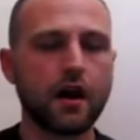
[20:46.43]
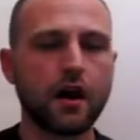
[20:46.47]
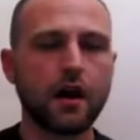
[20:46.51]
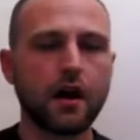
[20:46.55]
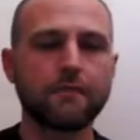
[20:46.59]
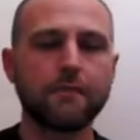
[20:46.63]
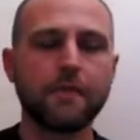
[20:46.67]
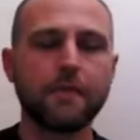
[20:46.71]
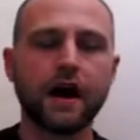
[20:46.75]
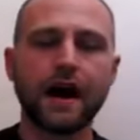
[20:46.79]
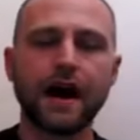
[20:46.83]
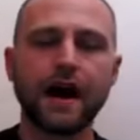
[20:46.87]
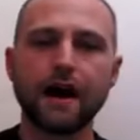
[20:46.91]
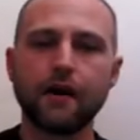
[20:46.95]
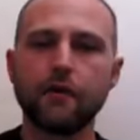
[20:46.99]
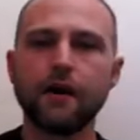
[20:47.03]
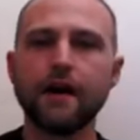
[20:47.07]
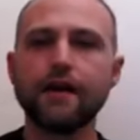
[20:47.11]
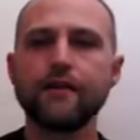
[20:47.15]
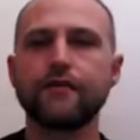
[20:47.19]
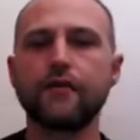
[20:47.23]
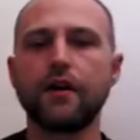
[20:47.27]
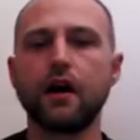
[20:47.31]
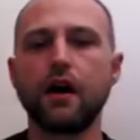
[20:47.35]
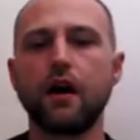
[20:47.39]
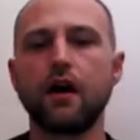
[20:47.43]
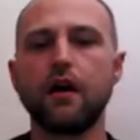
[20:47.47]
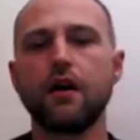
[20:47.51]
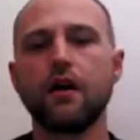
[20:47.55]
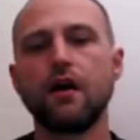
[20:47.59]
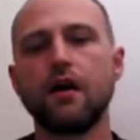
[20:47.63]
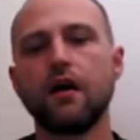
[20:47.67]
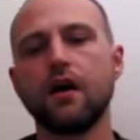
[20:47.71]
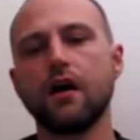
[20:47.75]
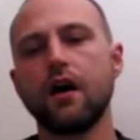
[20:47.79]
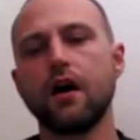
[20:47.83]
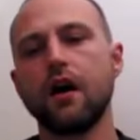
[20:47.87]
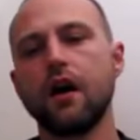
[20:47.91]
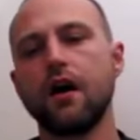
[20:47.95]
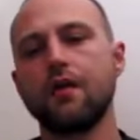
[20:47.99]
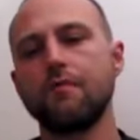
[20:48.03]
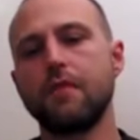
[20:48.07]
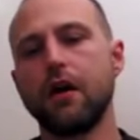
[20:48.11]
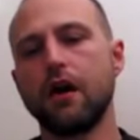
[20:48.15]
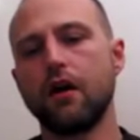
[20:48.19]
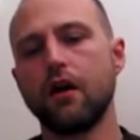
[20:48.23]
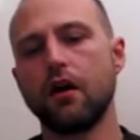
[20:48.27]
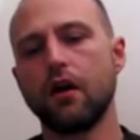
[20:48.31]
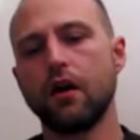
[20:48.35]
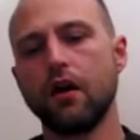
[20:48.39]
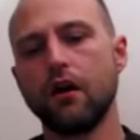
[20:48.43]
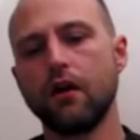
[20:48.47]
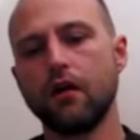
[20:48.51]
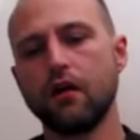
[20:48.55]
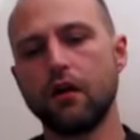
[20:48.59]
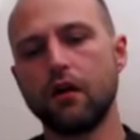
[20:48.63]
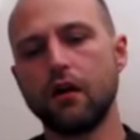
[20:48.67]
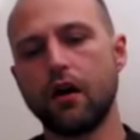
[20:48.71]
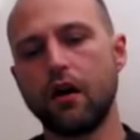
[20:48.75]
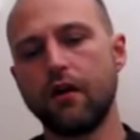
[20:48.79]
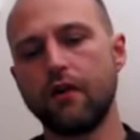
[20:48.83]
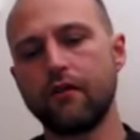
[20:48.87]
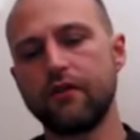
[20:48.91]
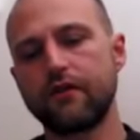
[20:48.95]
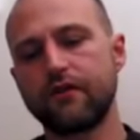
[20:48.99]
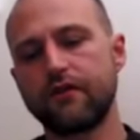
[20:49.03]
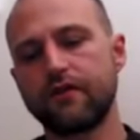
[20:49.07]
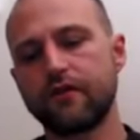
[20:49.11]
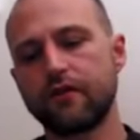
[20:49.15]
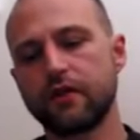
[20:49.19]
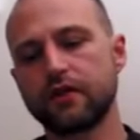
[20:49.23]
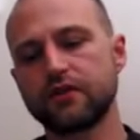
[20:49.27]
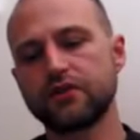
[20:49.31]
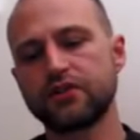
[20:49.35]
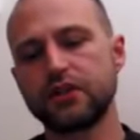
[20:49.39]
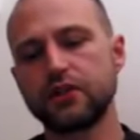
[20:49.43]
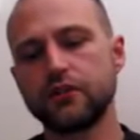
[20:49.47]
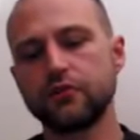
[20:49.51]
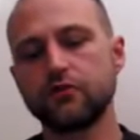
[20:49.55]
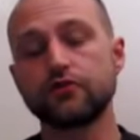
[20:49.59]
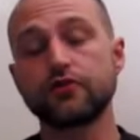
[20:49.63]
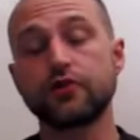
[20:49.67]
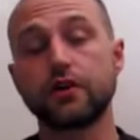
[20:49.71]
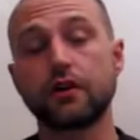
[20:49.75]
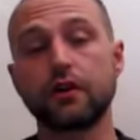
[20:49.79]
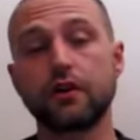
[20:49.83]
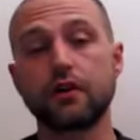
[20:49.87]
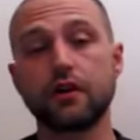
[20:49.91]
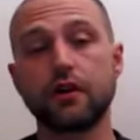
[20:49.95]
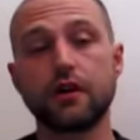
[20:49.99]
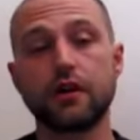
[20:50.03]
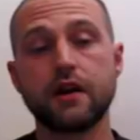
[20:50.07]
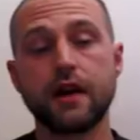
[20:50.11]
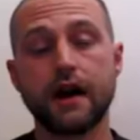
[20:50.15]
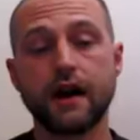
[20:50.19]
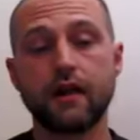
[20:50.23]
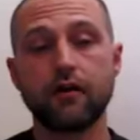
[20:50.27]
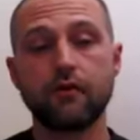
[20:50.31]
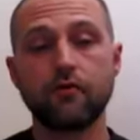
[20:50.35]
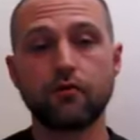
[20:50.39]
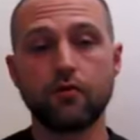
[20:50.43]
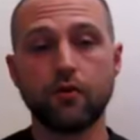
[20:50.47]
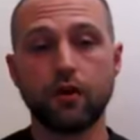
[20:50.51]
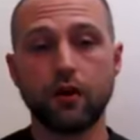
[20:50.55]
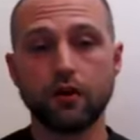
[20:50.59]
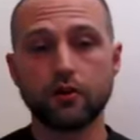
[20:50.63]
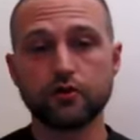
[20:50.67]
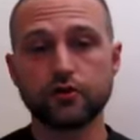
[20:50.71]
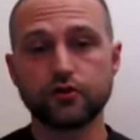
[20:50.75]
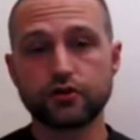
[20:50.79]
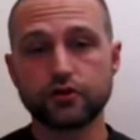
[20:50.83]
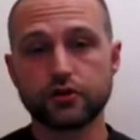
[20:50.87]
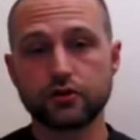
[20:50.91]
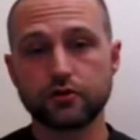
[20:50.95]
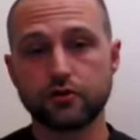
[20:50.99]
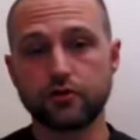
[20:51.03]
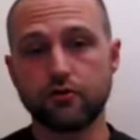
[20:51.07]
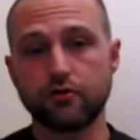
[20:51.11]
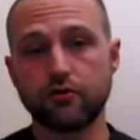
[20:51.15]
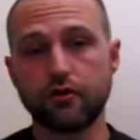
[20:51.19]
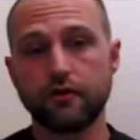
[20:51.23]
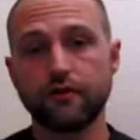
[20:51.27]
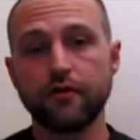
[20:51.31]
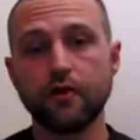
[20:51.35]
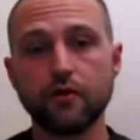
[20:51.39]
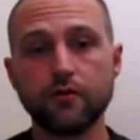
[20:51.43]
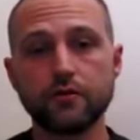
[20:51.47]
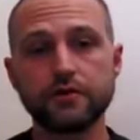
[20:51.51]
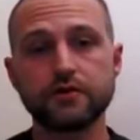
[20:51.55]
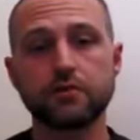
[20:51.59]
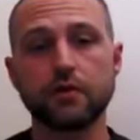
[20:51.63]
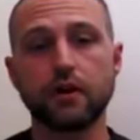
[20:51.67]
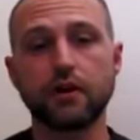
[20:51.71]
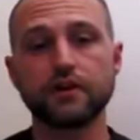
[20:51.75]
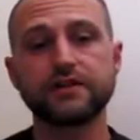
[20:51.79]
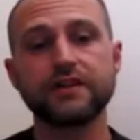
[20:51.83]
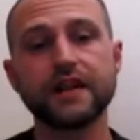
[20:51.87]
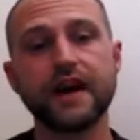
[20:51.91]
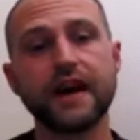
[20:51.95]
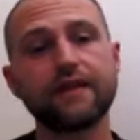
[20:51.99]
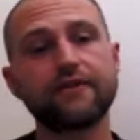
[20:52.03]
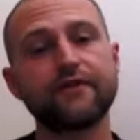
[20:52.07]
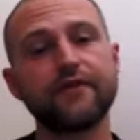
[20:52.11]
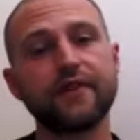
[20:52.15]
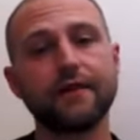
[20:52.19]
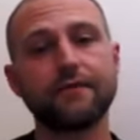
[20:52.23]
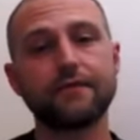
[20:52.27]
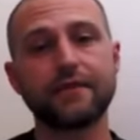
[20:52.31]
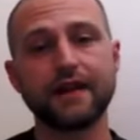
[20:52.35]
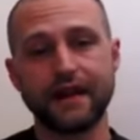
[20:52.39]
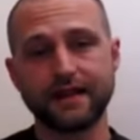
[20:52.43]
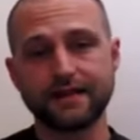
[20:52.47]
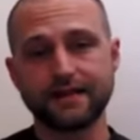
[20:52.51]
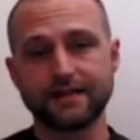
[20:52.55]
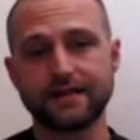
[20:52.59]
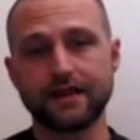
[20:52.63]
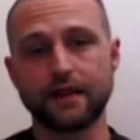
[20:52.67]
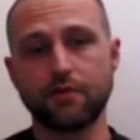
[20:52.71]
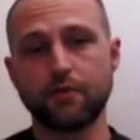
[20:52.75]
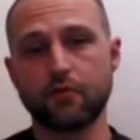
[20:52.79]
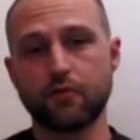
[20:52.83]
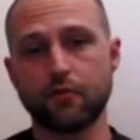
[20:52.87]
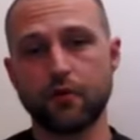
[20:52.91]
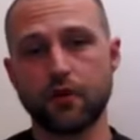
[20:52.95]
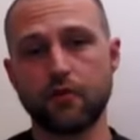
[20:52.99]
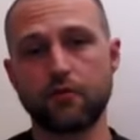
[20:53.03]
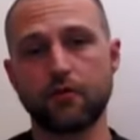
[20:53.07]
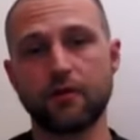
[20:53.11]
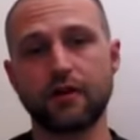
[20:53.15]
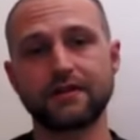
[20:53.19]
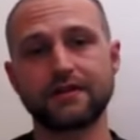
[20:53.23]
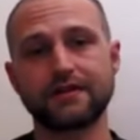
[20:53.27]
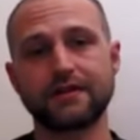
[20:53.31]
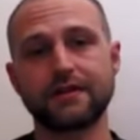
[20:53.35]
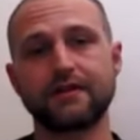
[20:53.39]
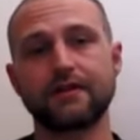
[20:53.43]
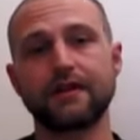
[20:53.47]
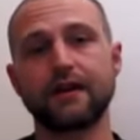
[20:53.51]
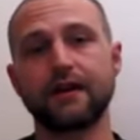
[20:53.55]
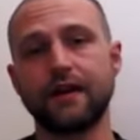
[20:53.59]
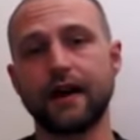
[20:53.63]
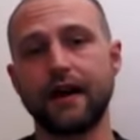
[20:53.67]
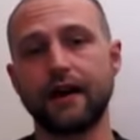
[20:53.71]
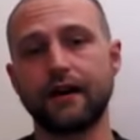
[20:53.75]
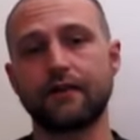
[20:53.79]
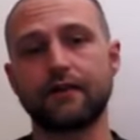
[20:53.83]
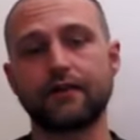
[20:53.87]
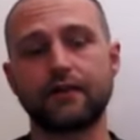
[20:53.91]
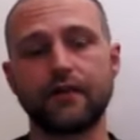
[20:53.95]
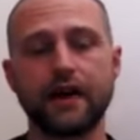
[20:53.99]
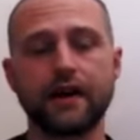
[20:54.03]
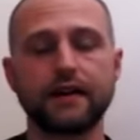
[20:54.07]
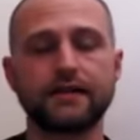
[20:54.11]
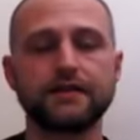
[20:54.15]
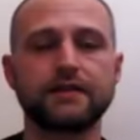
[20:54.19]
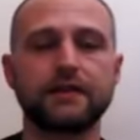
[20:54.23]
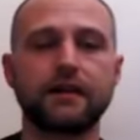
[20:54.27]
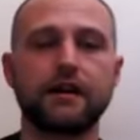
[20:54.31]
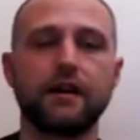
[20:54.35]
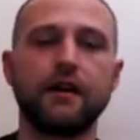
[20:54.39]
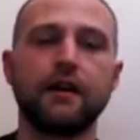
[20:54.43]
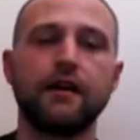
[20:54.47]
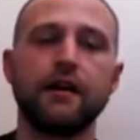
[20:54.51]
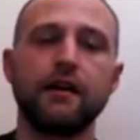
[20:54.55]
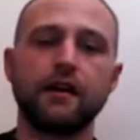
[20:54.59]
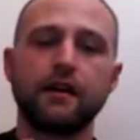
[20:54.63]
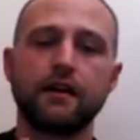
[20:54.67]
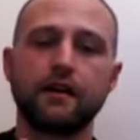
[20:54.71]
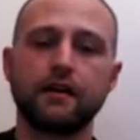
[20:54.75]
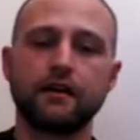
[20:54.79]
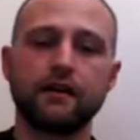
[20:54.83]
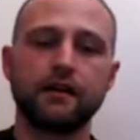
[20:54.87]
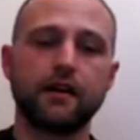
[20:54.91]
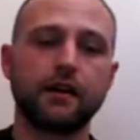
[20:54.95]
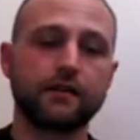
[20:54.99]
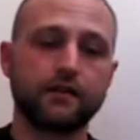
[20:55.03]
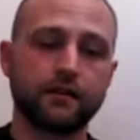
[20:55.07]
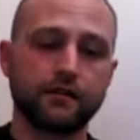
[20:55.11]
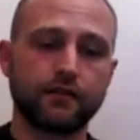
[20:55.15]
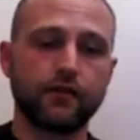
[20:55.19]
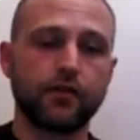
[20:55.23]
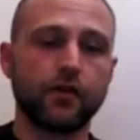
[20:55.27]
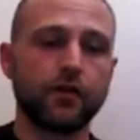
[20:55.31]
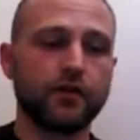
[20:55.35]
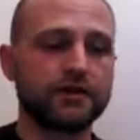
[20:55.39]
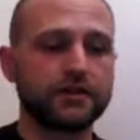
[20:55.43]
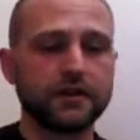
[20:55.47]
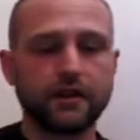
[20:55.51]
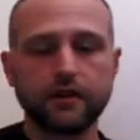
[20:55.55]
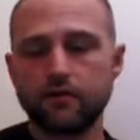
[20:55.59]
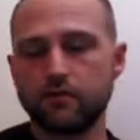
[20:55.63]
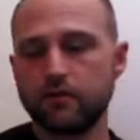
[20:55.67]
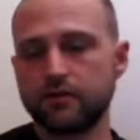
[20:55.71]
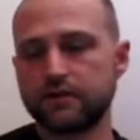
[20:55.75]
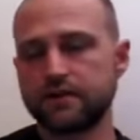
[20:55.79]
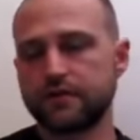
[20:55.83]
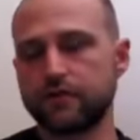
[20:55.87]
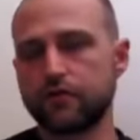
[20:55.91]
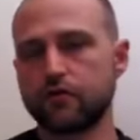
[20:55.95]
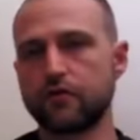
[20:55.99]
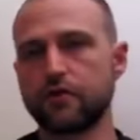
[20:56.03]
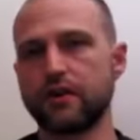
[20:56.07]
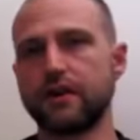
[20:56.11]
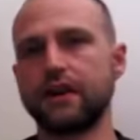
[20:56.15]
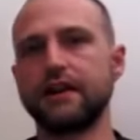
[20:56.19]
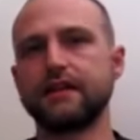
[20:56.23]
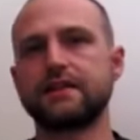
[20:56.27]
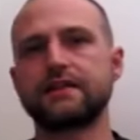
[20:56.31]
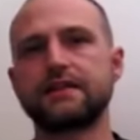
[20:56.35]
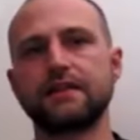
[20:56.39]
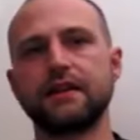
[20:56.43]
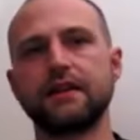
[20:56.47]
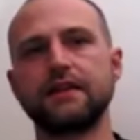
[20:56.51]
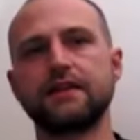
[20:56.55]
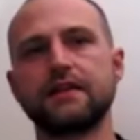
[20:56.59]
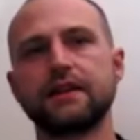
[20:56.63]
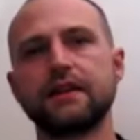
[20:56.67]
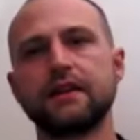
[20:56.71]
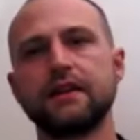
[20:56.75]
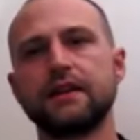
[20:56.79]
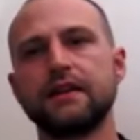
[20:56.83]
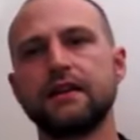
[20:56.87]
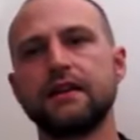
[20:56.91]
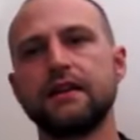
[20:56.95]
However, a lot of children now watch, or have always watched, family entertainment programs like X Factor, like The Voice, like the ones I've already listed.